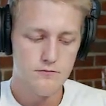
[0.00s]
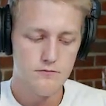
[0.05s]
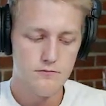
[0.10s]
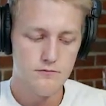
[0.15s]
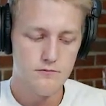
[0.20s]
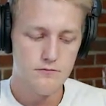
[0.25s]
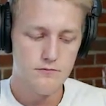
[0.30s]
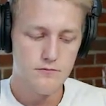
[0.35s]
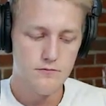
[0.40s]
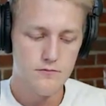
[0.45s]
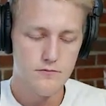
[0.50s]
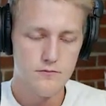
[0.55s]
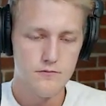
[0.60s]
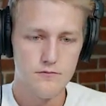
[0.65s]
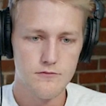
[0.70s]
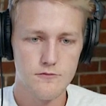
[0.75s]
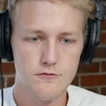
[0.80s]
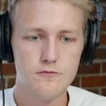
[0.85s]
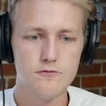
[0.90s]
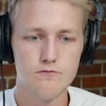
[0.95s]

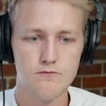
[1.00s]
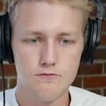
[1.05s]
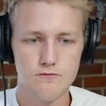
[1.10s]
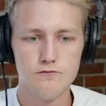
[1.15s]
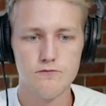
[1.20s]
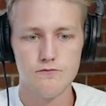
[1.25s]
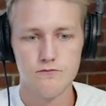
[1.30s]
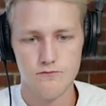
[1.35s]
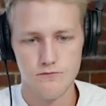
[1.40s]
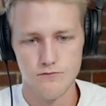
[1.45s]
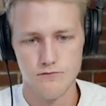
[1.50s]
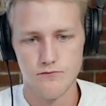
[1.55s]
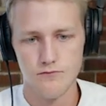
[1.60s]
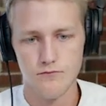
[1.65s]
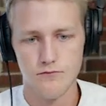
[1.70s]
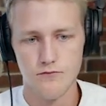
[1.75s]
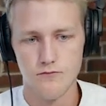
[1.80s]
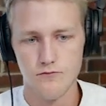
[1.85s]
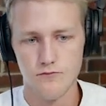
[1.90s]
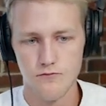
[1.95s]

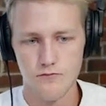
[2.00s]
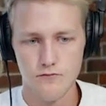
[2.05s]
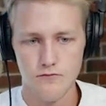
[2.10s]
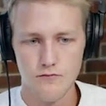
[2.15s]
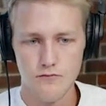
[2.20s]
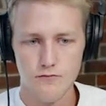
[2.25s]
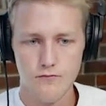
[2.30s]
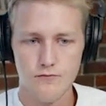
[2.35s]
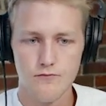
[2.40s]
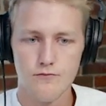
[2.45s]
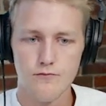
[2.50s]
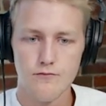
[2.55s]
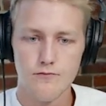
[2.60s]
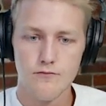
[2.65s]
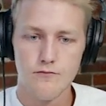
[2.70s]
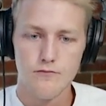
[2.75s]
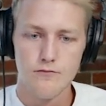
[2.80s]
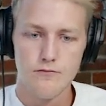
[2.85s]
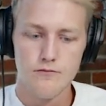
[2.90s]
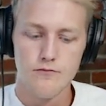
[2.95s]

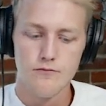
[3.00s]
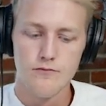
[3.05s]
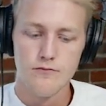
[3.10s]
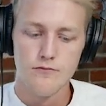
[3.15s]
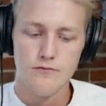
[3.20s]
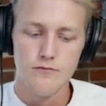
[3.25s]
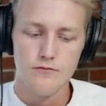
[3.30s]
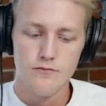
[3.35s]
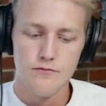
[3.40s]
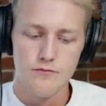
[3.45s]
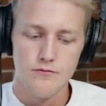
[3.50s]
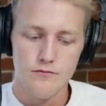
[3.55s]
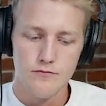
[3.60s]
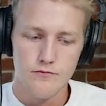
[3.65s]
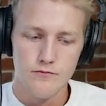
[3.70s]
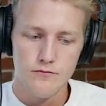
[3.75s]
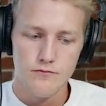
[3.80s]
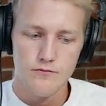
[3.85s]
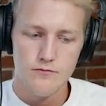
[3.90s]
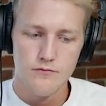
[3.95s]

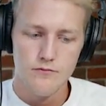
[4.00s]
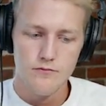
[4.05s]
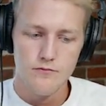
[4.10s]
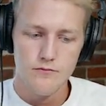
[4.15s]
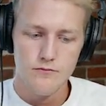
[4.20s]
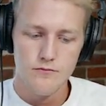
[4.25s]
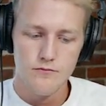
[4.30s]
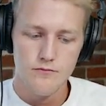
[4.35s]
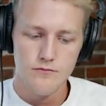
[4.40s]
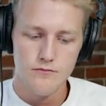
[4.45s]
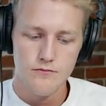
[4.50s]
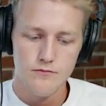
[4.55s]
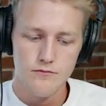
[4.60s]
This person isn't speaking.